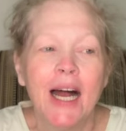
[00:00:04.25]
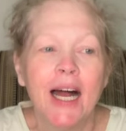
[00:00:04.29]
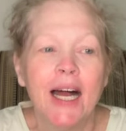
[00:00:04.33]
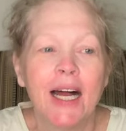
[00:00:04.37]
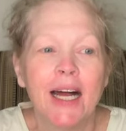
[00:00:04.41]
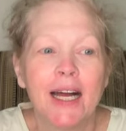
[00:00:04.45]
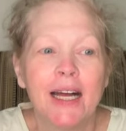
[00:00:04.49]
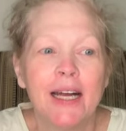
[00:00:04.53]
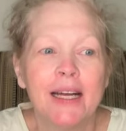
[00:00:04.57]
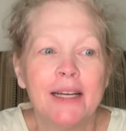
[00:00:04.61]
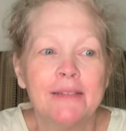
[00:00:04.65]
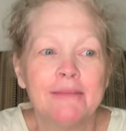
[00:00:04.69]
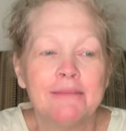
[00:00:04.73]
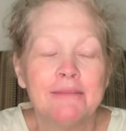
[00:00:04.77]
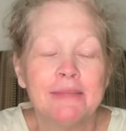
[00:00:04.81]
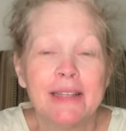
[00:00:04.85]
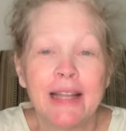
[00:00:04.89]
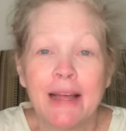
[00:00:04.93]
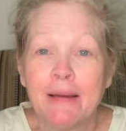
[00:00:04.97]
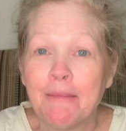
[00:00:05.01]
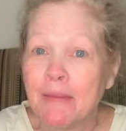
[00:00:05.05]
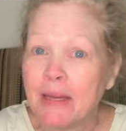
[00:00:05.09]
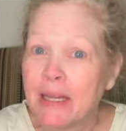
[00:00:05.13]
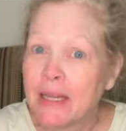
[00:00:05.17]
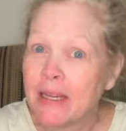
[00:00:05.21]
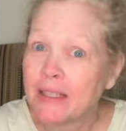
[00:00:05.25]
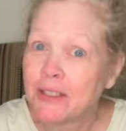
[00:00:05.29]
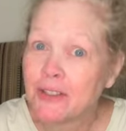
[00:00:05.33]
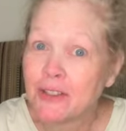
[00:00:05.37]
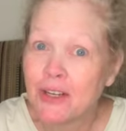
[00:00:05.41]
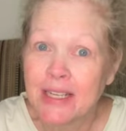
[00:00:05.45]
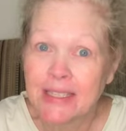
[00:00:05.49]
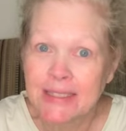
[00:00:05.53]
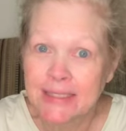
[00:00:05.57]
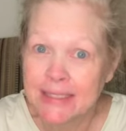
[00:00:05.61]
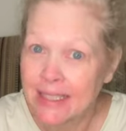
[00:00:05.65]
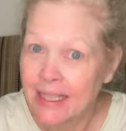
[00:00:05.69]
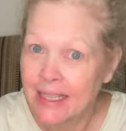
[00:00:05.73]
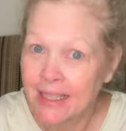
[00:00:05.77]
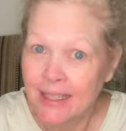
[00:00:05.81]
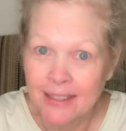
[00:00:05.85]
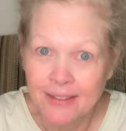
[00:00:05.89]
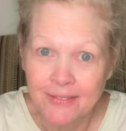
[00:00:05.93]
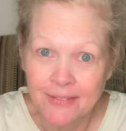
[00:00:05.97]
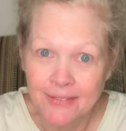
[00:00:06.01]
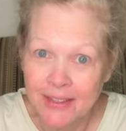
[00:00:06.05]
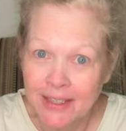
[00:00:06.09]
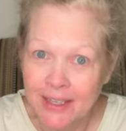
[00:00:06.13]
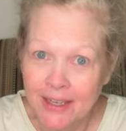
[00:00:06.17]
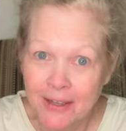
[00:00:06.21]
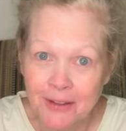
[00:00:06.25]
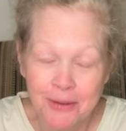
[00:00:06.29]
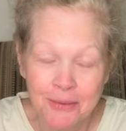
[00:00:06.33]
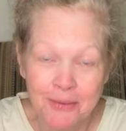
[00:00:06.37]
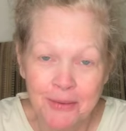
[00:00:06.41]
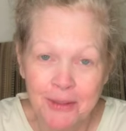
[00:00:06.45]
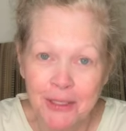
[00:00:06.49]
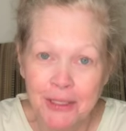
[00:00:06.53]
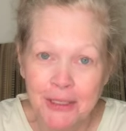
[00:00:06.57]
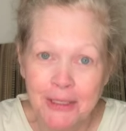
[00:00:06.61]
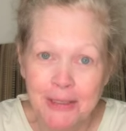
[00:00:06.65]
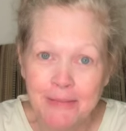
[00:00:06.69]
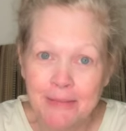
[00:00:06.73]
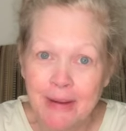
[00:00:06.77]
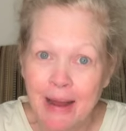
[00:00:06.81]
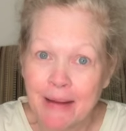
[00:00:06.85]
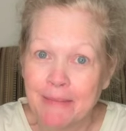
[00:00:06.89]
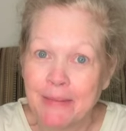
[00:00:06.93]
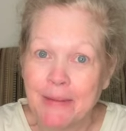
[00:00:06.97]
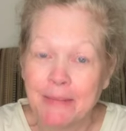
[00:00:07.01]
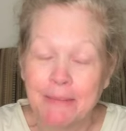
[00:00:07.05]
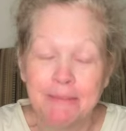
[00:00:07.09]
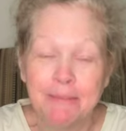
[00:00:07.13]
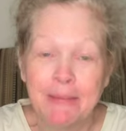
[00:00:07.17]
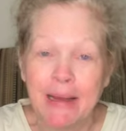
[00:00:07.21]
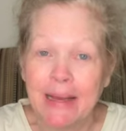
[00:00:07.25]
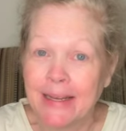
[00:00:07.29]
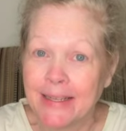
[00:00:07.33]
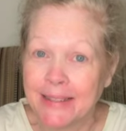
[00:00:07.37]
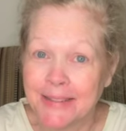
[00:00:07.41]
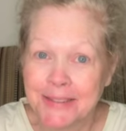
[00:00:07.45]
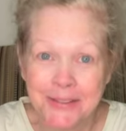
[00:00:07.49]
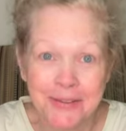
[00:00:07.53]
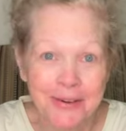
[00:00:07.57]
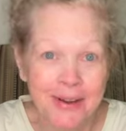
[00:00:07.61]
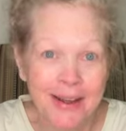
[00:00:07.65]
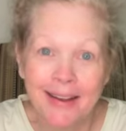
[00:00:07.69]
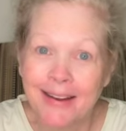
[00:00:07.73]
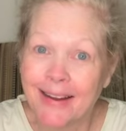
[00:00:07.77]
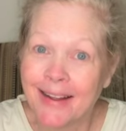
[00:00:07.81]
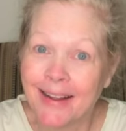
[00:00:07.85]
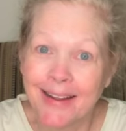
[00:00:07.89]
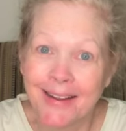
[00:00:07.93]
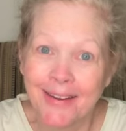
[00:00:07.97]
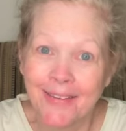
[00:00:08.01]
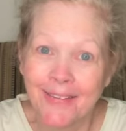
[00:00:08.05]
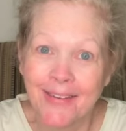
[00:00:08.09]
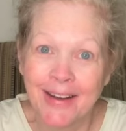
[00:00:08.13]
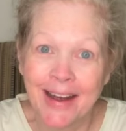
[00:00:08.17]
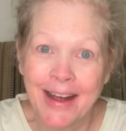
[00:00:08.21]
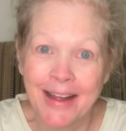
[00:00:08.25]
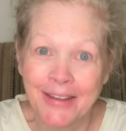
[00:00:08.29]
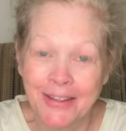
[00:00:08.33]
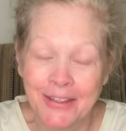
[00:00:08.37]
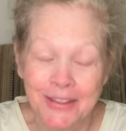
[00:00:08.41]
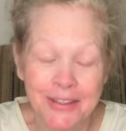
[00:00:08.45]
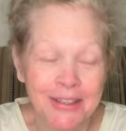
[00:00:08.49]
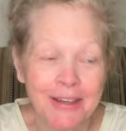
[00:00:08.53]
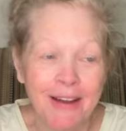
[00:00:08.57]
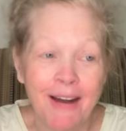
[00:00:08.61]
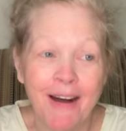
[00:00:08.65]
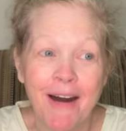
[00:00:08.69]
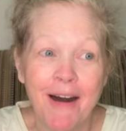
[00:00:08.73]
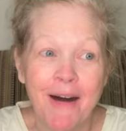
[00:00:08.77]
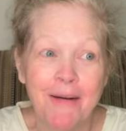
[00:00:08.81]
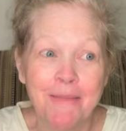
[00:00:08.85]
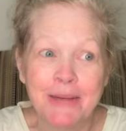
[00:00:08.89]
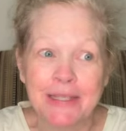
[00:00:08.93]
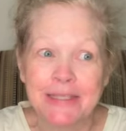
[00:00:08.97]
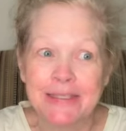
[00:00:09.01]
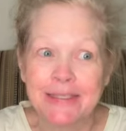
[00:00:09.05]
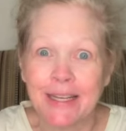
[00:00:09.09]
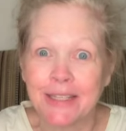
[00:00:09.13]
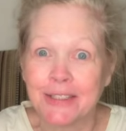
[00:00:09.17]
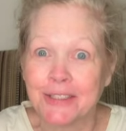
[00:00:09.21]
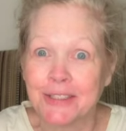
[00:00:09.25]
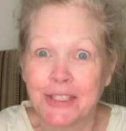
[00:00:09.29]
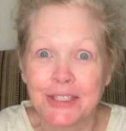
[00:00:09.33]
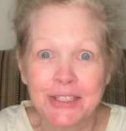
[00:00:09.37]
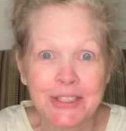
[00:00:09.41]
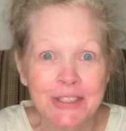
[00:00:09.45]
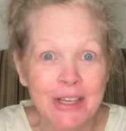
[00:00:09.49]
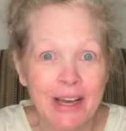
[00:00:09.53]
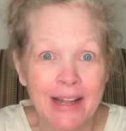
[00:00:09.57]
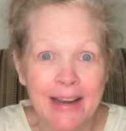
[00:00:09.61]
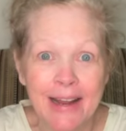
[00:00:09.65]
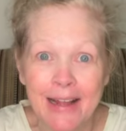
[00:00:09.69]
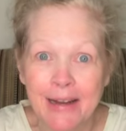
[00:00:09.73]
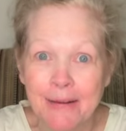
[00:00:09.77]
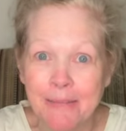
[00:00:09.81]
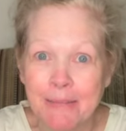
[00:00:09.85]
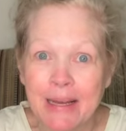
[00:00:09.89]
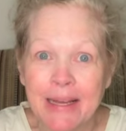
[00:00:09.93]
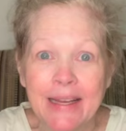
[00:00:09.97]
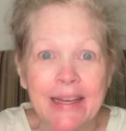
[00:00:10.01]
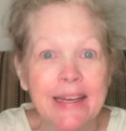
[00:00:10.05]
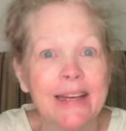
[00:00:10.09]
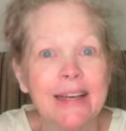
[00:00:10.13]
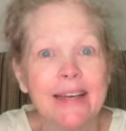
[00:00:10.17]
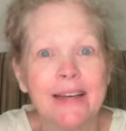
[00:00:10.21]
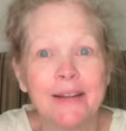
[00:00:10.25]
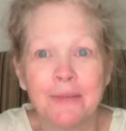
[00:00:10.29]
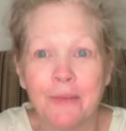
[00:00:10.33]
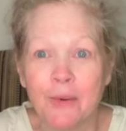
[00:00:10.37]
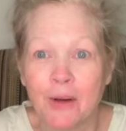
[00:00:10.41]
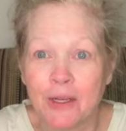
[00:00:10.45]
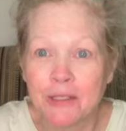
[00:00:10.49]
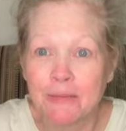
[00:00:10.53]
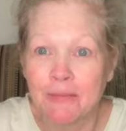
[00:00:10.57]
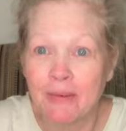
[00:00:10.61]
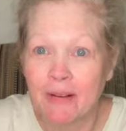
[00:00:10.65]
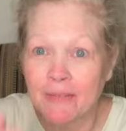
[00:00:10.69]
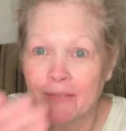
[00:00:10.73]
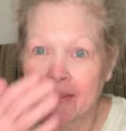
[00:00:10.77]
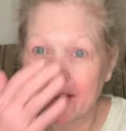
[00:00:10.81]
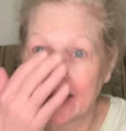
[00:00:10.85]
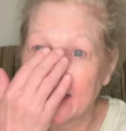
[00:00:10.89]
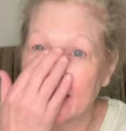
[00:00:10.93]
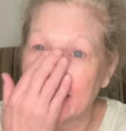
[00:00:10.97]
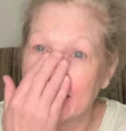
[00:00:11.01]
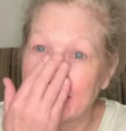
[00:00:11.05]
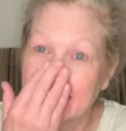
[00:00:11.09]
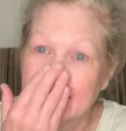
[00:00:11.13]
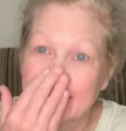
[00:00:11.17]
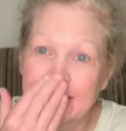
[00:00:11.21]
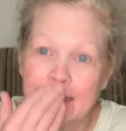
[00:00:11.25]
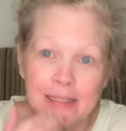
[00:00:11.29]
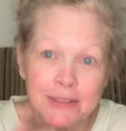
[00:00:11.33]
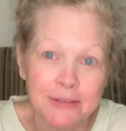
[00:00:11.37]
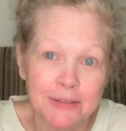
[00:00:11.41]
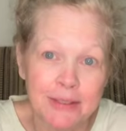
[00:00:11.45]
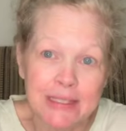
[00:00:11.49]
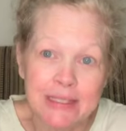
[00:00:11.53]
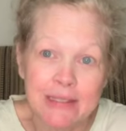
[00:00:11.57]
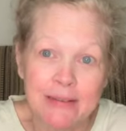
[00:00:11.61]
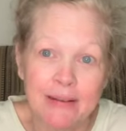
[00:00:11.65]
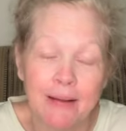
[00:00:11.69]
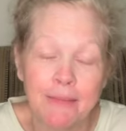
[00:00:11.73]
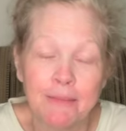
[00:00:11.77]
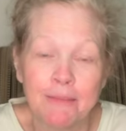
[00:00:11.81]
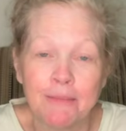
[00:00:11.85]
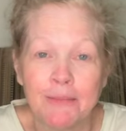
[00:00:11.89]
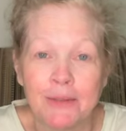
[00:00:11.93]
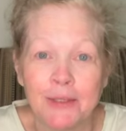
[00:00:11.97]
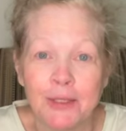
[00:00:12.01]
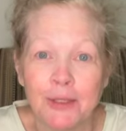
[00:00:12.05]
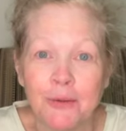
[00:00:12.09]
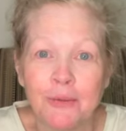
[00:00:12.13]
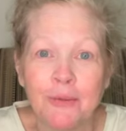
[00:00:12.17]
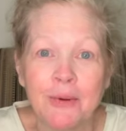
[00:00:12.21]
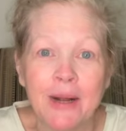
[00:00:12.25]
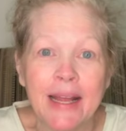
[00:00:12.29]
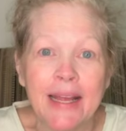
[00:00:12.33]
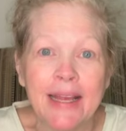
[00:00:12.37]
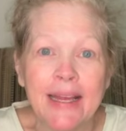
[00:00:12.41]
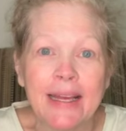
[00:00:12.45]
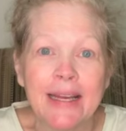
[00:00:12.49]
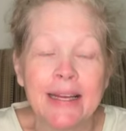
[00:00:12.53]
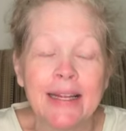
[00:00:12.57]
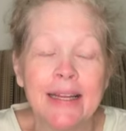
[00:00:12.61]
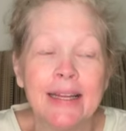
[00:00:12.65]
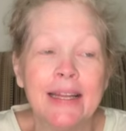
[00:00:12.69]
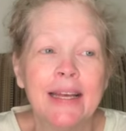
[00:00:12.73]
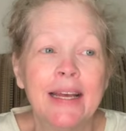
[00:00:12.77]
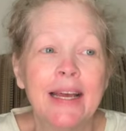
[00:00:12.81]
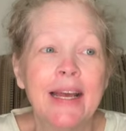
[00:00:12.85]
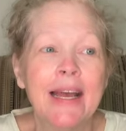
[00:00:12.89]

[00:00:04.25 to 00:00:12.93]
Let me address the elephant in the room. I'm a mess right now. I look a hot mess. I just got out of bed, washed my face. That's the reason I'm a little red.